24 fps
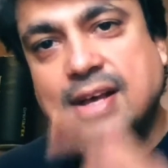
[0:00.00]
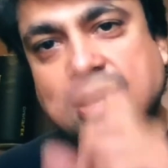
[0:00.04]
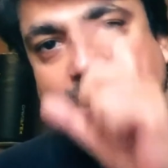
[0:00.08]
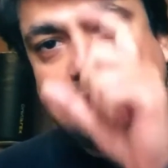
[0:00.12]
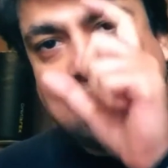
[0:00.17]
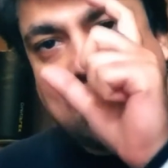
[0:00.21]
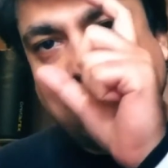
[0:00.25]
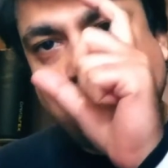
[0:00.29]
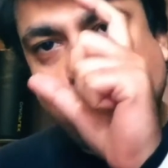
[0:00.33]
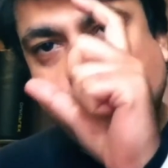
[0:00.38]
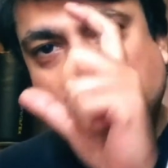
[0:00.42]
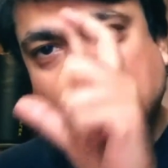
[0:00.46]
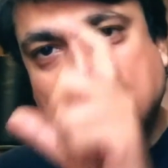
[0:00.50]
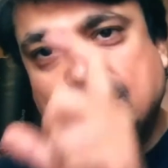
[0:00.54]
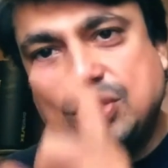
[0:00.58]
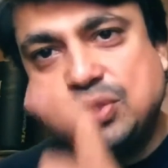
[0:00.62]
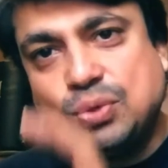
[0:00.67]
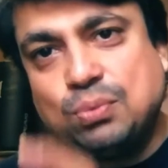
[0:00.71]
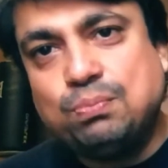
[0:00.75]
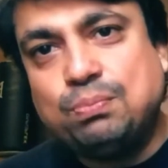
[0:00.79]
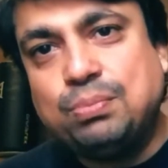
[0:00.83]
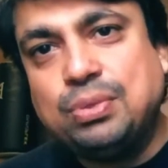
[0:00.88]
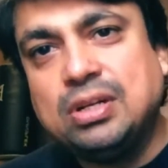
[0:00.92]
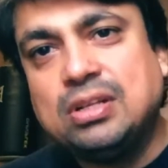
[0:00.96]
Once you
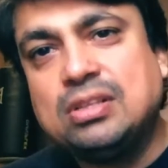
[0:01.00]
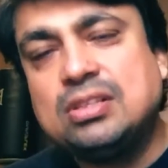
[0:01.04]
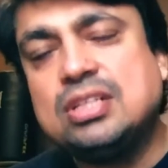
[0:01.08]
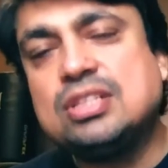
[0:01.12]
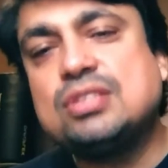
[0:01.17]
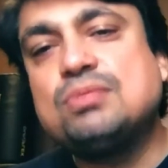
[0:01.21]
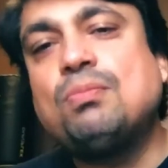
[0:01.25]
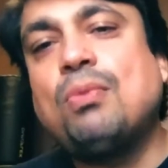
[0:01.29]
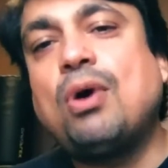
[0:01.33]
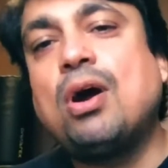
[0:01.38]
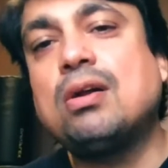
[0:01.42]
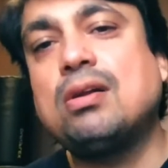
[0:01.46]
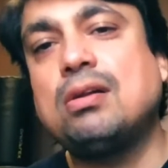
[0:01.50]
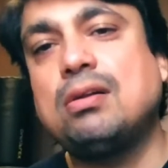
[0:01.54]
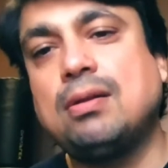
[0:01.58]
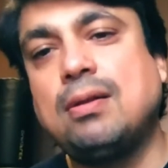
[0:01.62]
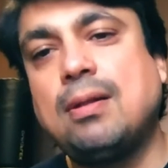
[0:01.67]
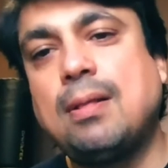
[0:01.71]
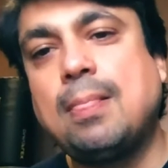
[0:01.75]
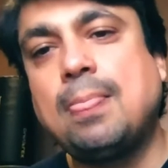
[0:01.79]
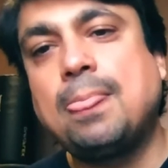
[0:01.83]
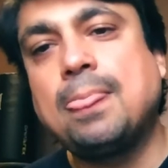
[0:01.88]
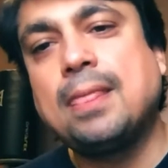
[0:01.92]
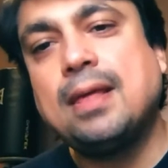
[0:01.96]
build this model,
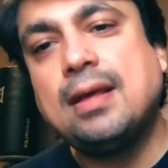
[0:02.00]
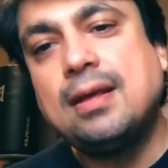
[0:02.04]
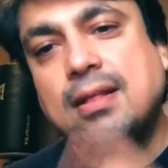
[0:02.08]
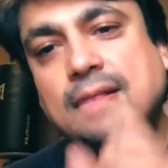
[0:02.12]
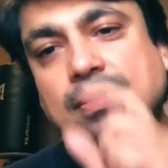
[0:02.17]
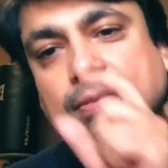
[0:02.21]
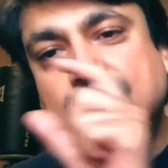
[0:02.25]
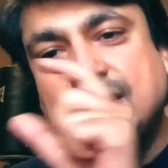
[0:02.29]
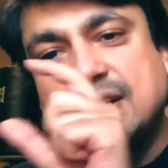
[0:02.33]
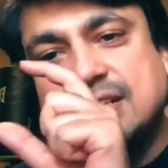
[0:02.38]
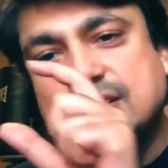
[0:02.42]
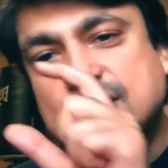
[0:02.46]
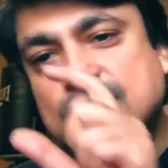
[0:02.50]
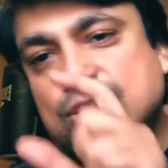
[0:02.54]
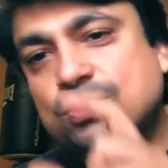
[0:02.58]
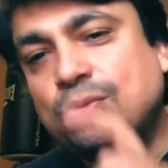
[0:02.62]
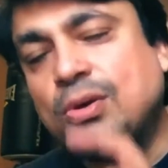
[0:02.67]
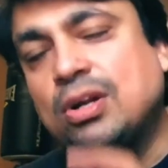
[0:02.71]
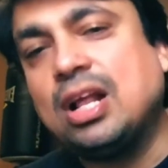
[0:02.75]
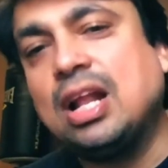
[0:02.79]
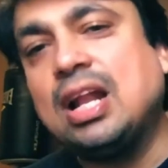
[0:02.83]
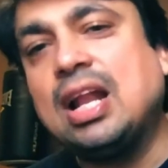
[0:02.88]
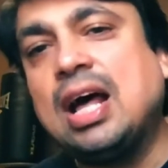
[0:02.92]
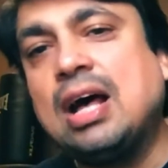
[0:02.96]
this is what
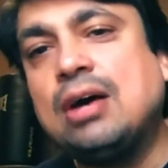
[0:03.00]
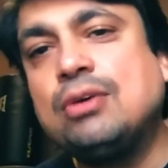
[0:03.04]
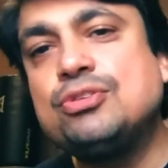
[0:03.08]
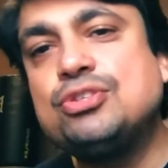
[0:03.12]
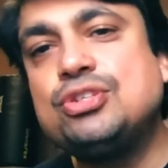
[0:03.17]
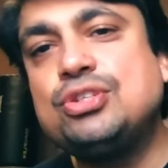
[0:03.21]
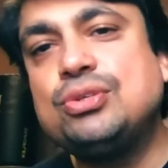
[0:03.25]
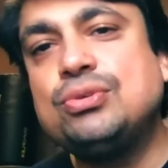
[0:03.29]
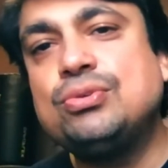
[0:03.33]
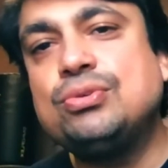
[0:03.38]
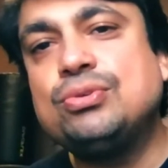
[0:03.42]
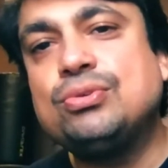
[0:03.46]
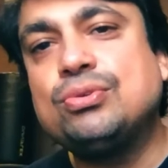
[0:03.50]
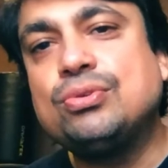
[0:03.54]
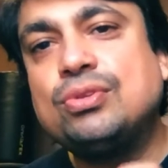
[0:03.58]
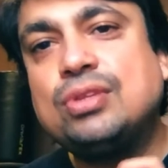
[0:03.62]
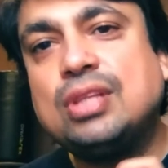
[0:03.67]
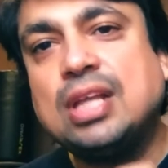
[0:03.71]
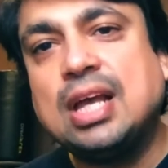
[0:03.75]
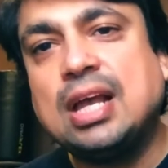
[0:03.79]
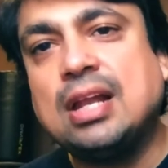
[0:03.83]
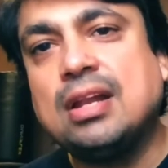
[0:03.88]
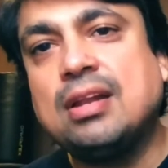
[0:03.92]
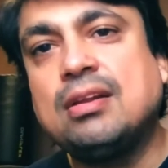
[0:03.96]
allows you to
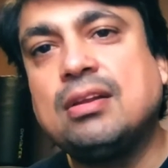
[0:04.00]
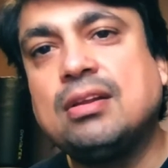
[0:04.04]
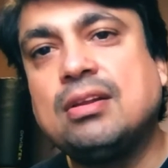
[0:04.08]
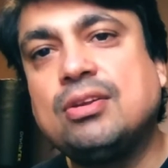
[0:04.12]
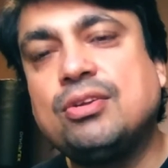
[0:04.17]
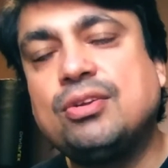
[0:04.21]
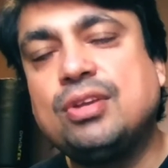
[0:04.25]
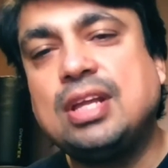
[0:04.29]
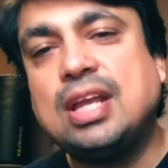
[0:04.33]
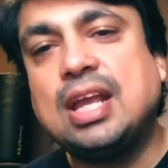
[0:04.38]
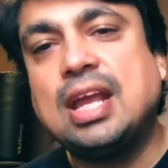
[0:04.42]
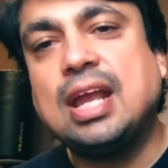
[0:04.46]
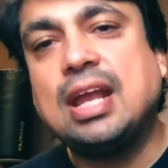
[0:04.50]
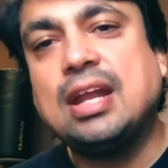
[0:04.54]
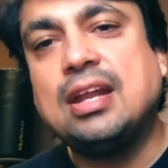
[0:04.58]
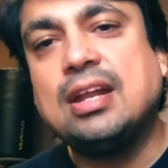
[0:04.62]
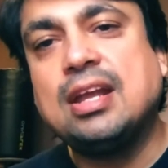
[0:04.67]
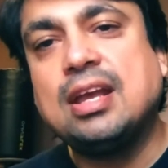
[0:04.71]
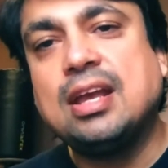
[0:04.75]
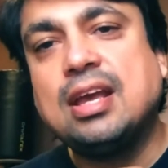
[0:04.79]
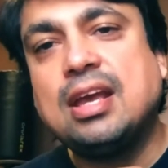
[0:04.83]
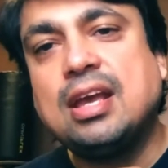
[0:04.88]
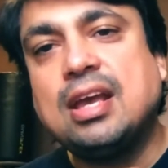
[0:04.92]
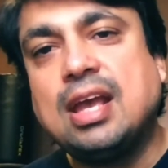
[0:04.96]
then create
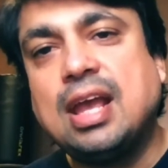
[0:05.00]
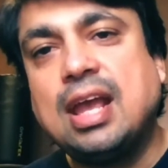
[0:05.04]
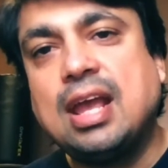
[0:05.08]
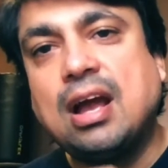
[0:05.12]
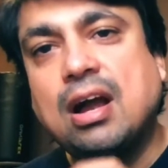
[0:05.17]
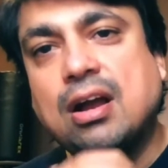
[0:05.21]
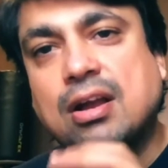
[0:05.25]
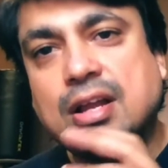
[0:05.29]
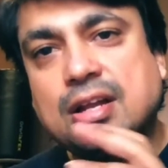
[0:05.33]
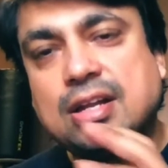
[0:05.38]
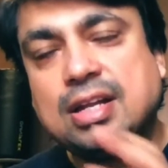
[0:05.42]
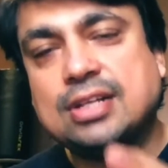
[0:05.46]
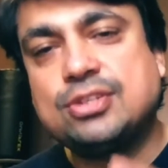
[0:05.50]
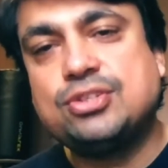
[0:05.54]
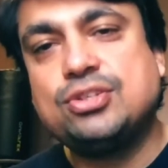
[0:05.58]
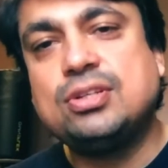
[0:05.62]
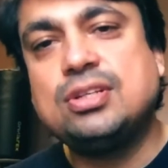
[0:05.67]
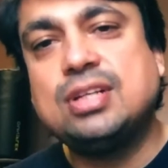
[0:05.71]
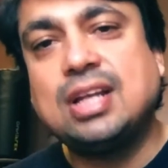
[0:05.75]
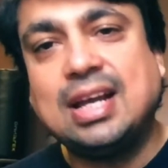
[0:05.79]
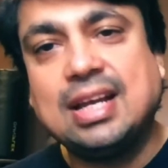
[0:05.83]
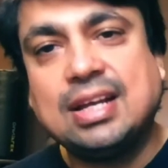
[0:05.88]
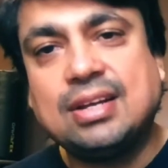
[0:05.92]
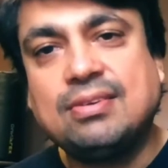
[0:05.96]
a architecture
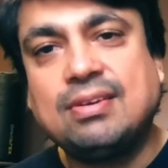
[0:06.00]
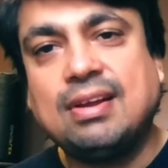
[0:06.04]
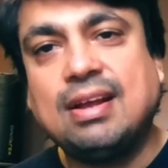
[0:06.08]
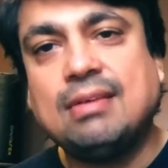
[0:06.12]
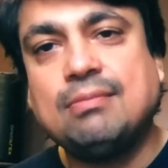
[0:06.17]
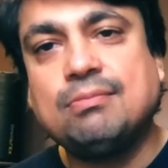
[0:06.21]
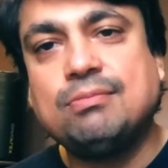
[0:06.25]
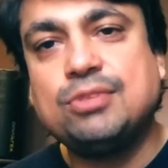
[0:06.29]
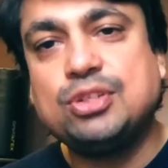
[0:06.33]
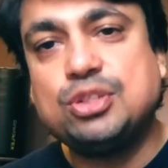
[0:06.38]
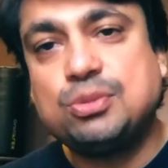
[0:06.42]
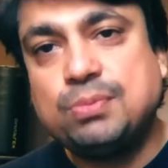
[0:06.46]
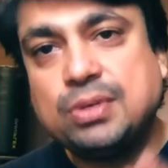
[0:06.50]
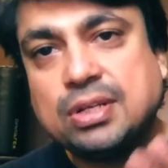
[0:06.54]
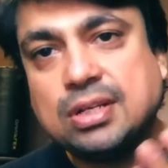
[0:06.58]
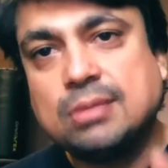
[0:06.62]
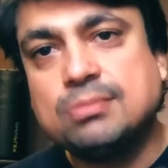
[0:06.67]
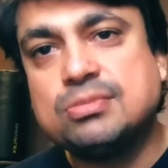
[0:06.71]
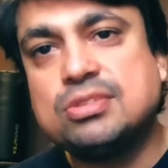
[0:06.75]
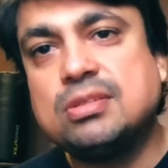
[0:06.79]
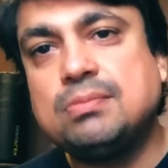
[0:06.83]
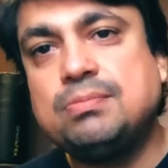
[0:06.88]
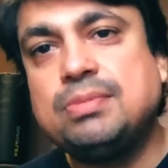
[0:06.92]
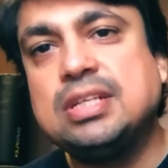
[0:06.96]
diagram which
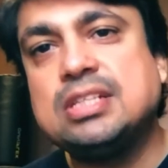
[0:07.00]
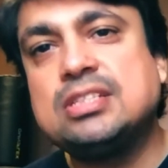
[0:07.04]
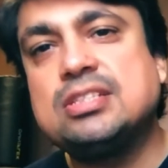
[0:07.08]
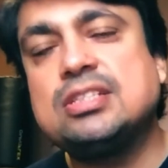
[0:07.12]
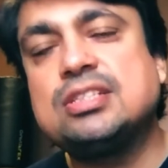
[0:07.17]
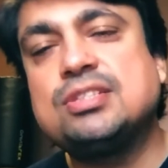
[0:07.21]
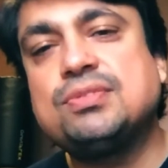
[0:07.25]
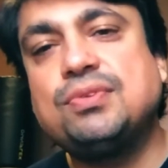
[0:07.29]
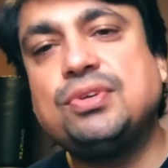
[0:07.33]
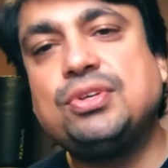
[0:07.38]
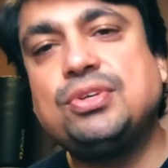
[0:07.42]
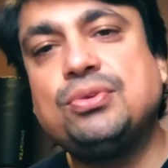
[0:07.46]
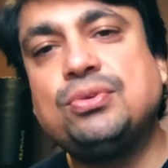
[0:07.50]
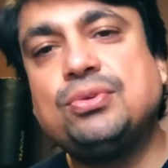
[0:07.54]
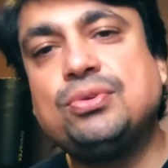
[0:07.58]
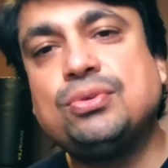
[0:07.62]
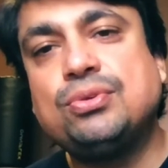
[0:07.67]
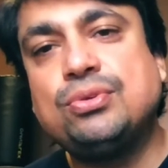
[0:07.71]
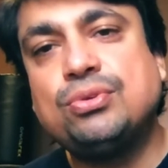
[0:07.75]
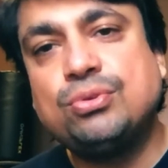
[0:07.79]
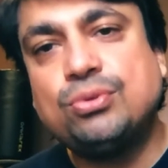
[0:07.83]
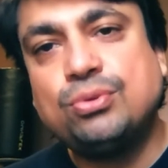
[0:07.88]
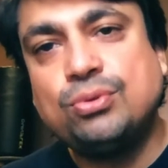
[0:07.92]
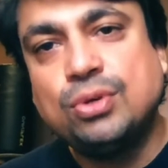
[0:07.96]
becomes the basis for you to
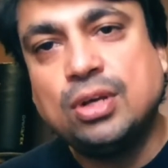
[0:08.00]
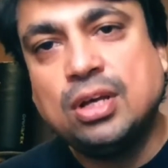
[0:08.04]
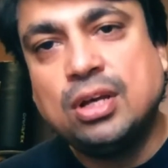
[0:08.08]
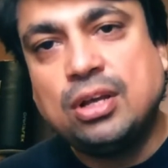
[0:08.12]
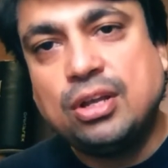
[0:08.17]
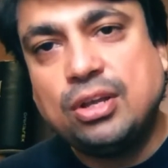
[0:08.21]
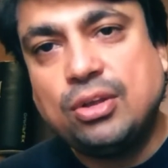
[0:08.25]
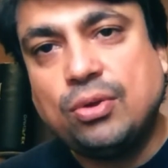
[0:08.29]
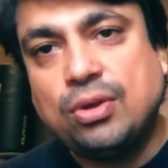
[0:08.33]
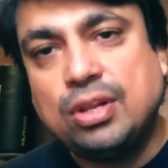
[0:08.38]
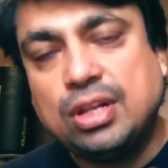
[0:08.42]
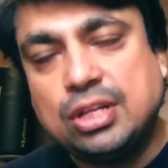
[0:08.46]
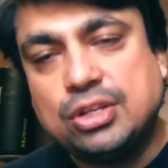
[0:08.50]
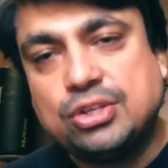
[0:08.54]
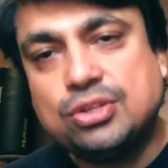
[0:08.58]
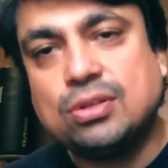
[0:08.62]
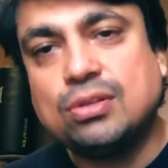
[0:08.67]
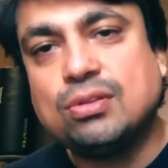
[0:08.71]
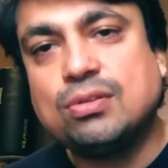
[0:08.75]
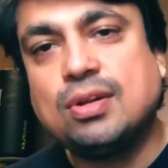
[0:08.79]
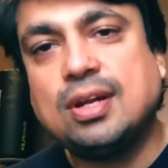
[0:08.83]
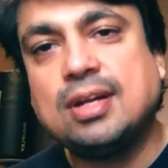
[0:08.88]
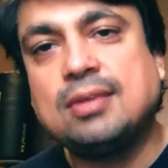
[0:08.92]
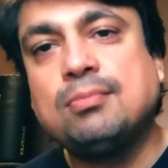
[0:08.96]
do your initial
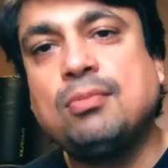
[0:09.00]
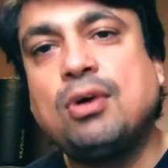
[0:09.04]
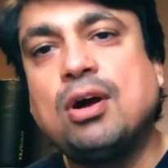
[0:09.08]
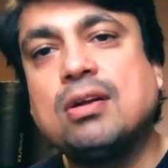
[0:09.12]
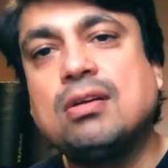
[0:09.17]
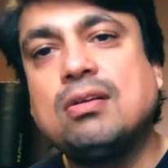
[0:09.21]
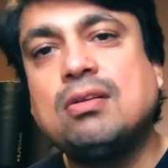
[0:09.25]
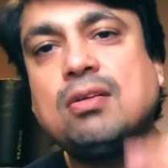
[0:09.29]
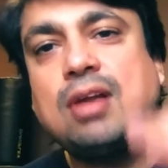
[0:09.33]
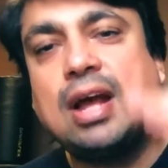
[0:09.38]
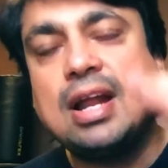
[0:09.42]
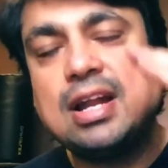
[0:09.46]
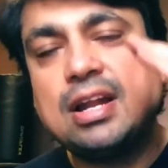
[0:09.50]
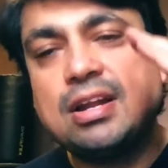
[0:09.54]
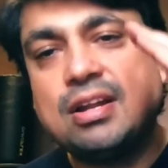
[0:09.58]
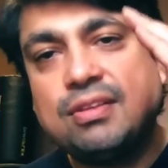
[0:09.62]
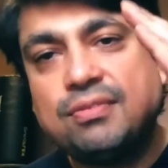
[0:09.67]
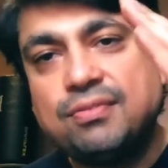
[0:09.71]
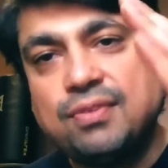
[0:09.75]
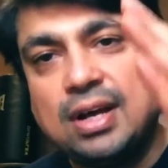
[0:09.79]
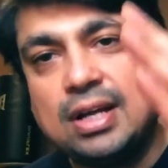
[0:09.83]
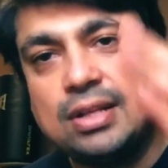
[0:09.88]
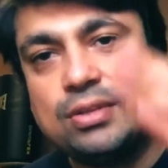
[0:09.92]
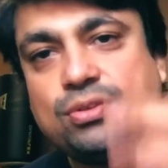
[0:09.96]
threat model,
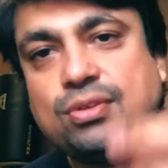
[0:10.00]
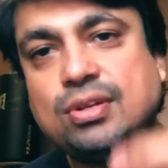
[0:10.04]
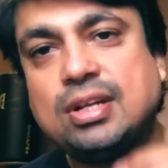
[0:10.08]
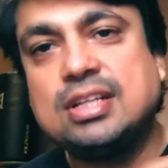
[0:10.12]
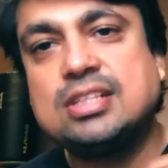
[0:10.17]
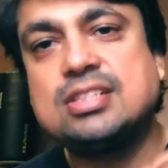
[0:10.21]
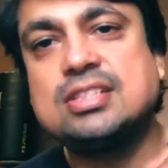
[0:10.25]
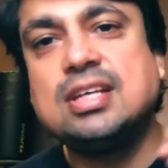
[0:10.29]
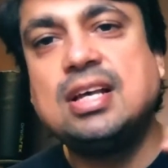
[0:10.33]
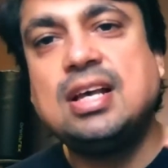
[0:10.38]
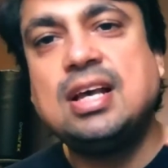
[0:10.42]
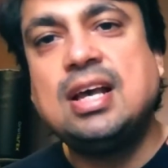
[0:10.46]
identify threats,